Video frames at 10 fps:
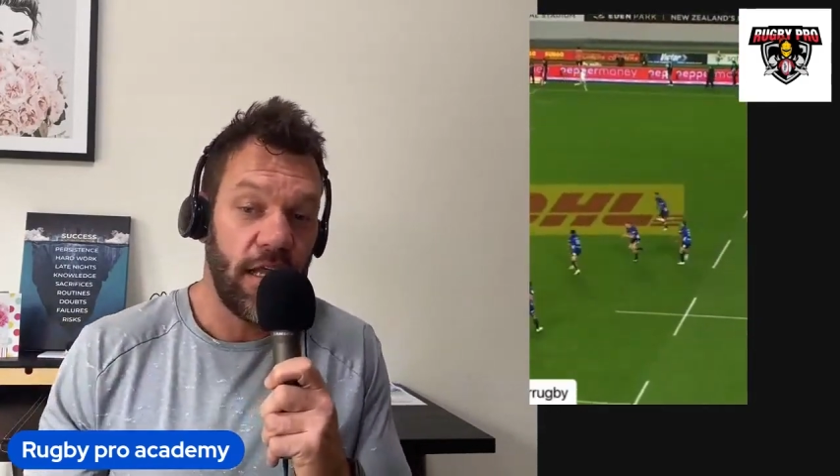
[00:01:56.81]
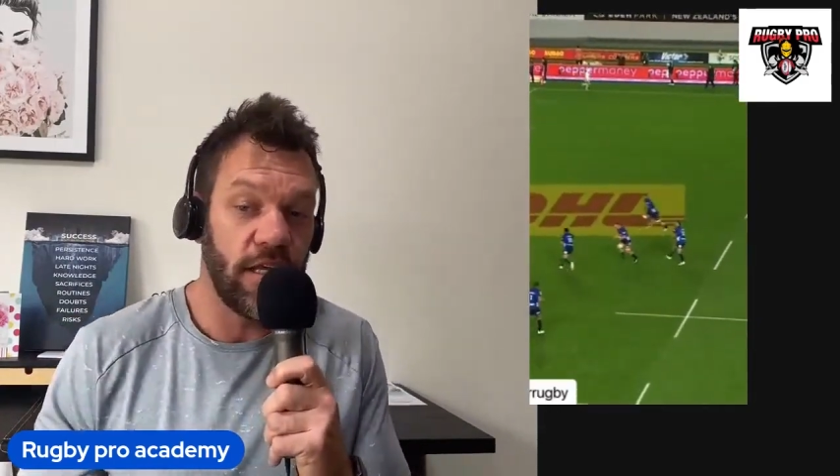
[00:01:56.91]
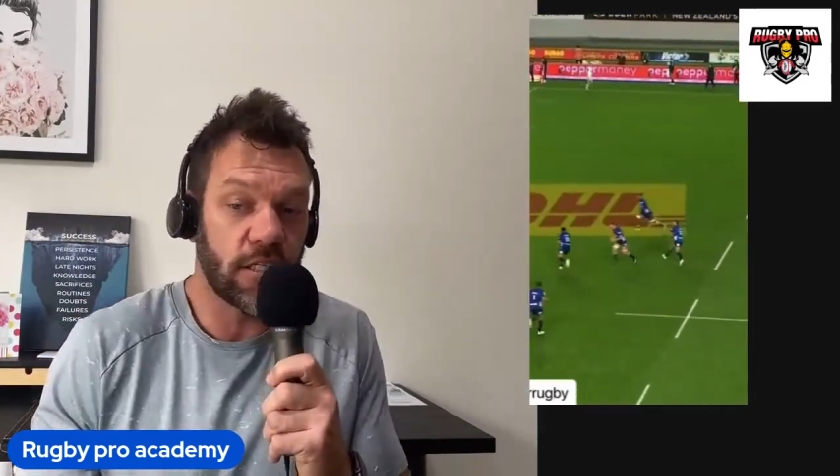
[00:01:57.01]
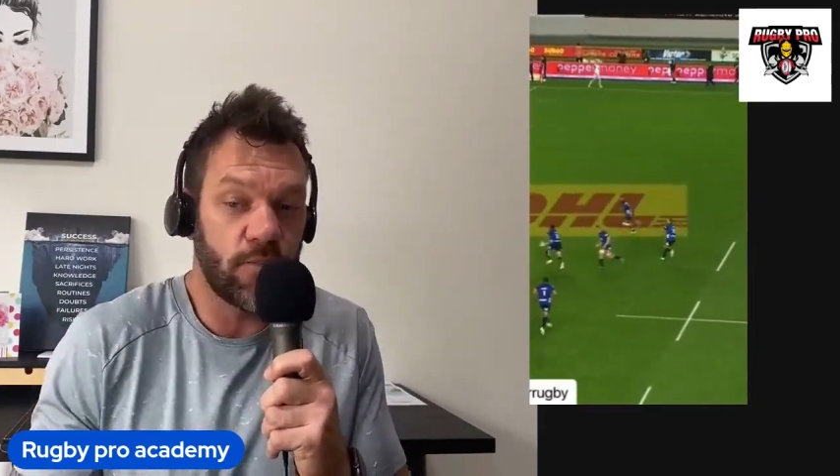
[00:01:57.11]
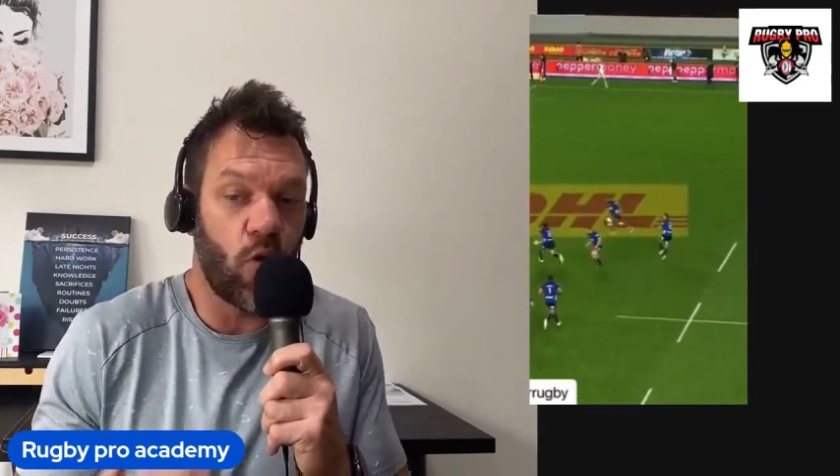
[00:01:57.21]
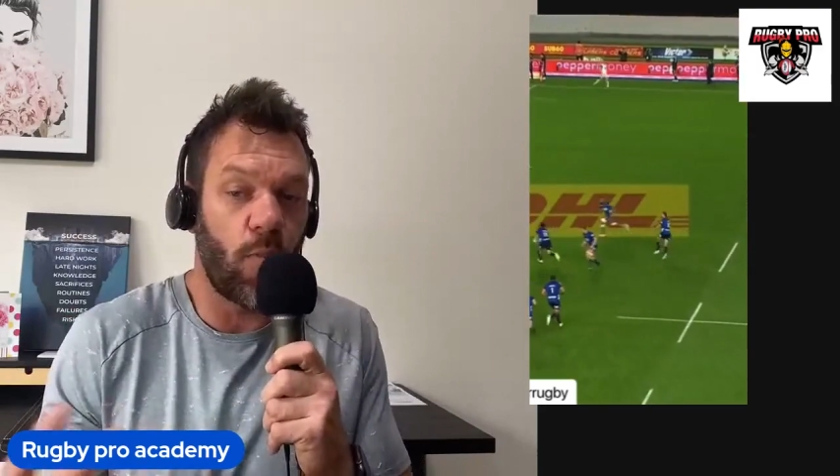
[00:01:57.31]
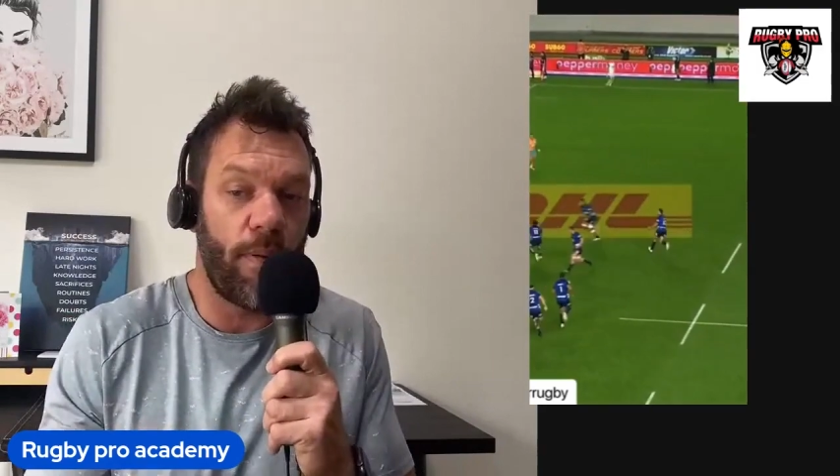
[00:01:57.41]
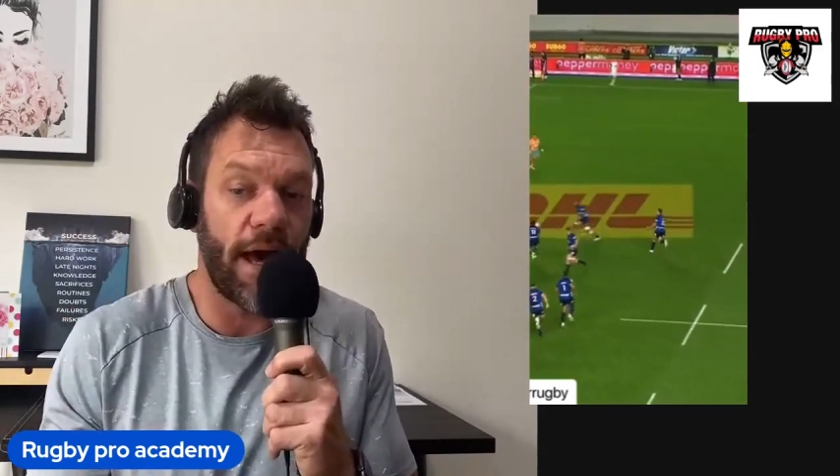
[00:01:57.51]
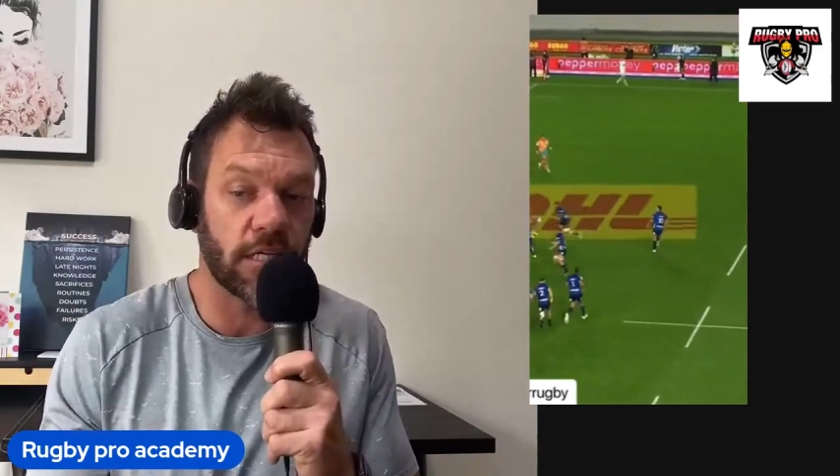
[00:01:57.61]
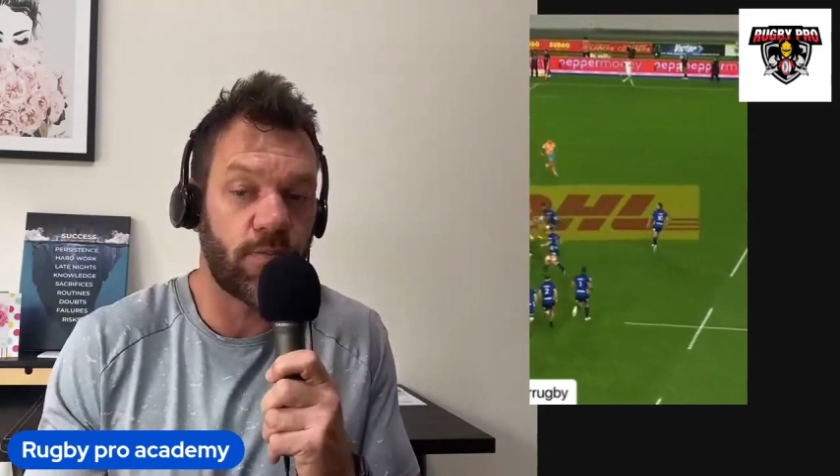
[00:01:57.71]
this is a more
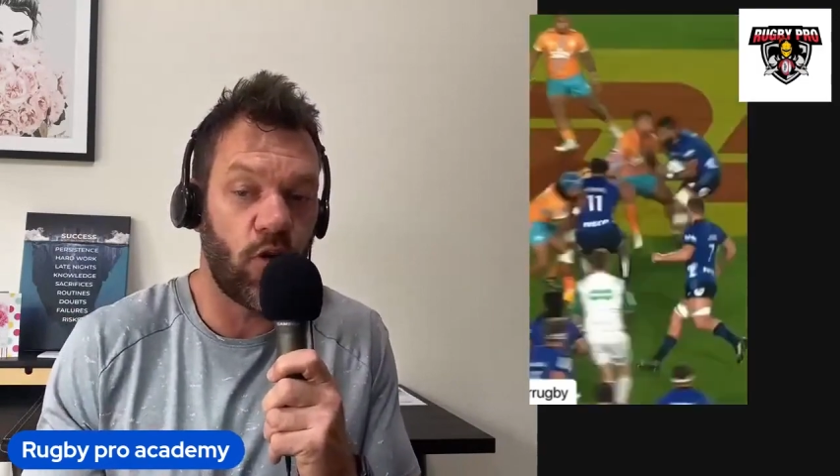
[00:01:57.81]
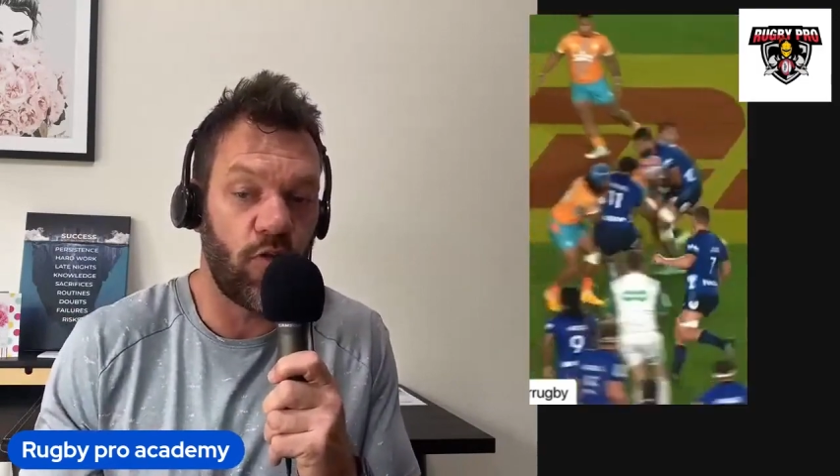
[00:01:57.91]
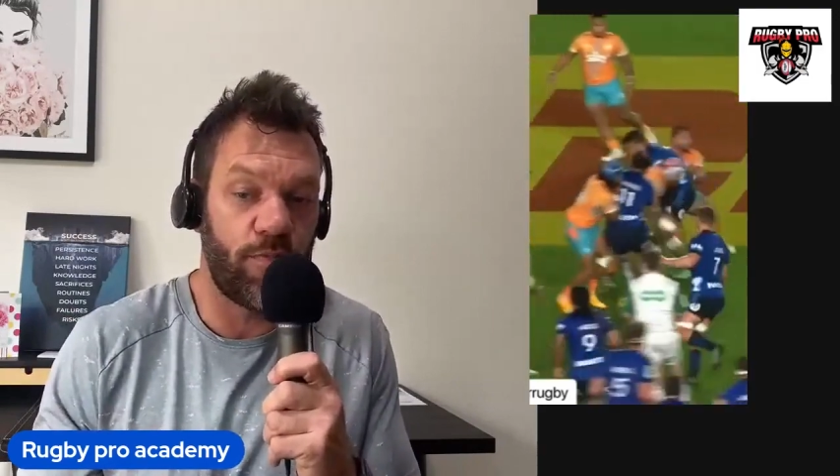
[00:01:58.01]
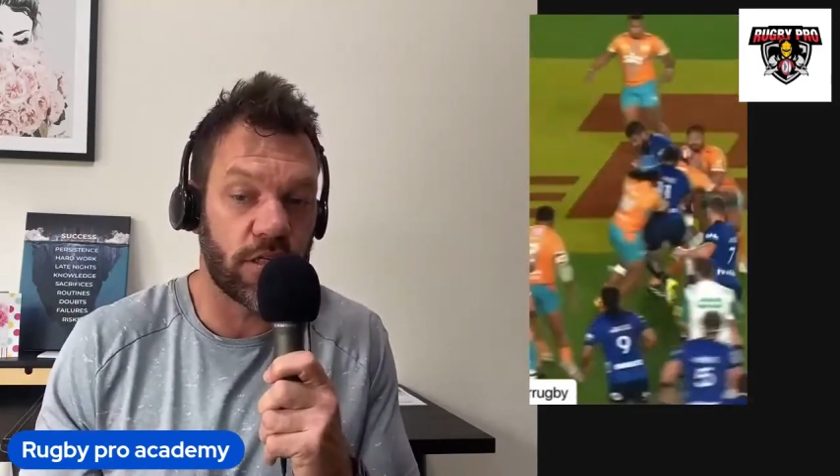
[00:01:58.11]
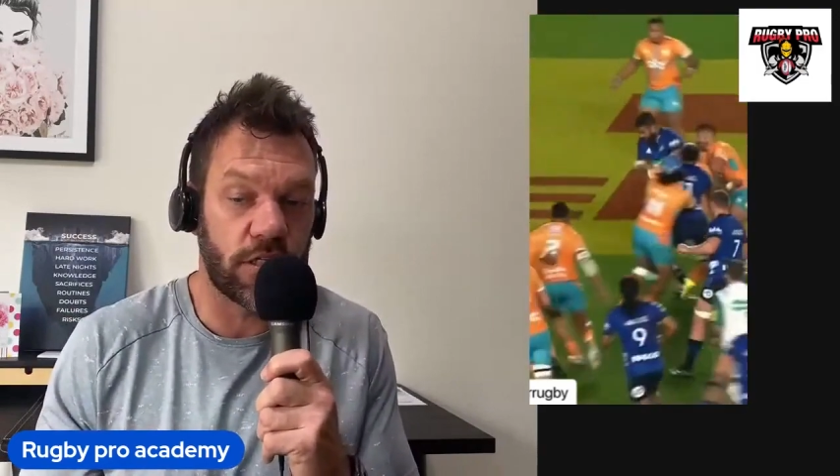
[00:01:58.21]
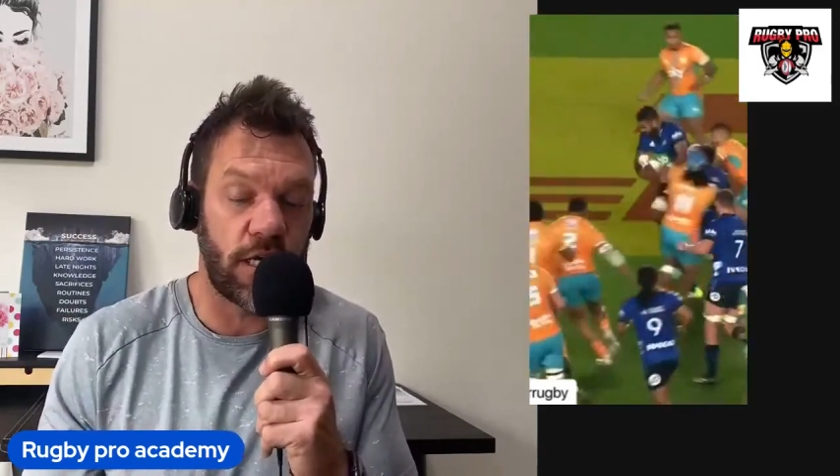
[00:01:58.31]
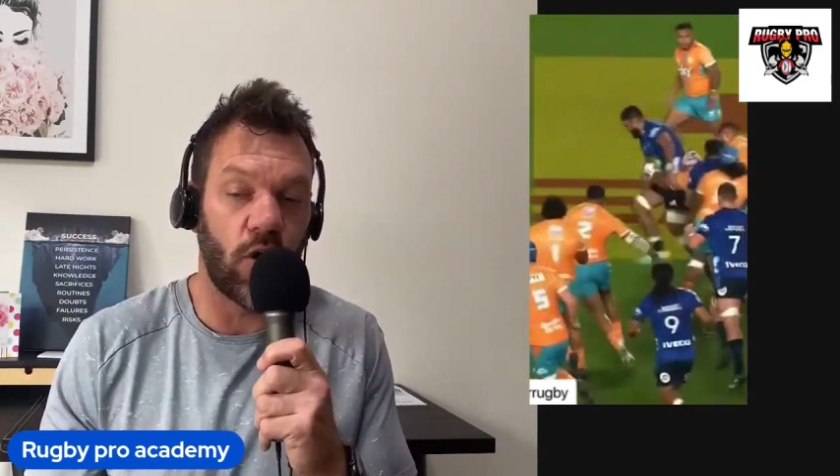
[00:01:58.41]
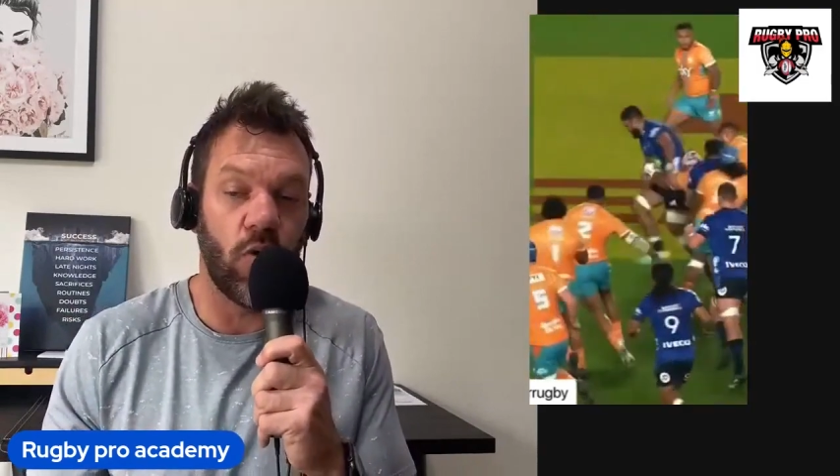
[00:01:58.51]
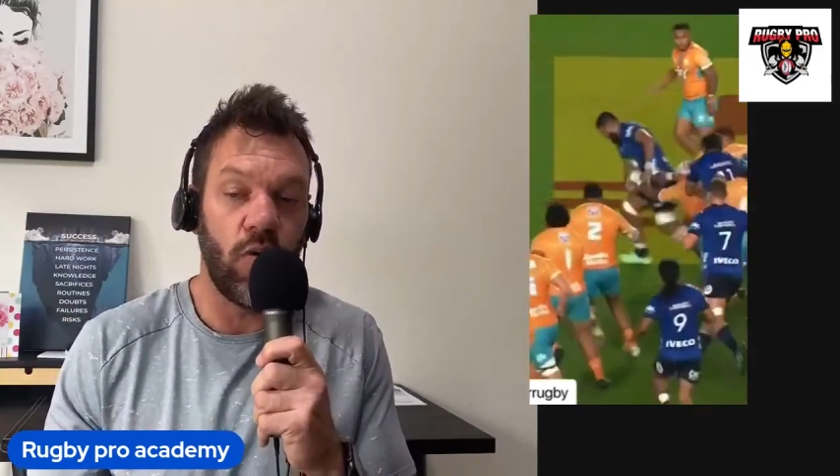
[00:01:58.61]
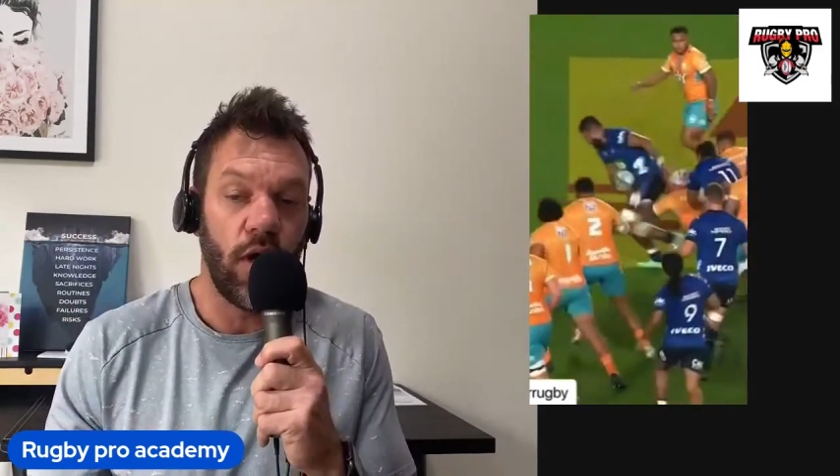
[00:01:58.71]
backs move, but
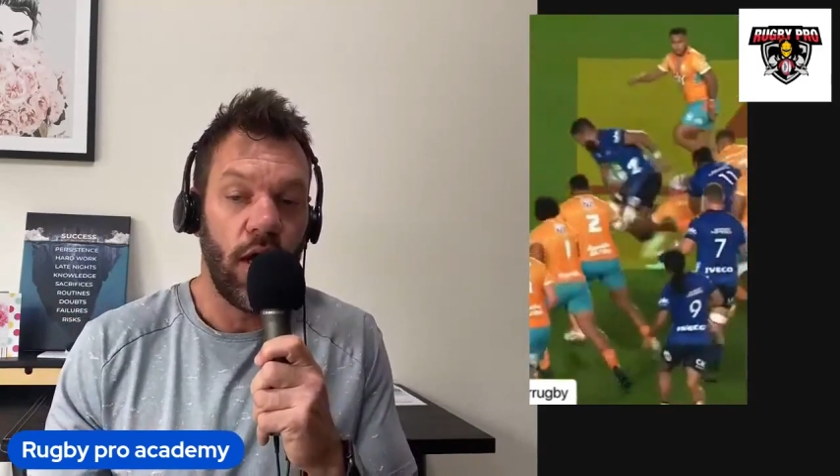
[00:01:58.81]
still,